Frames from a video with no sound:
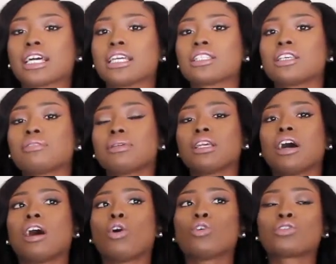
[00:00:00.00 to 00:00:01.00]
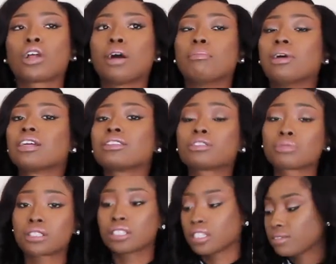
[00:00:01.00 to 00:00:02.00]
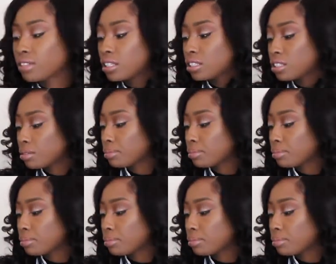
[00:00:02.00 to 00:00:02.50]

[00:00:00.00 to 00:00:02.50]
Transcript: Like, it took me over a month to receive this,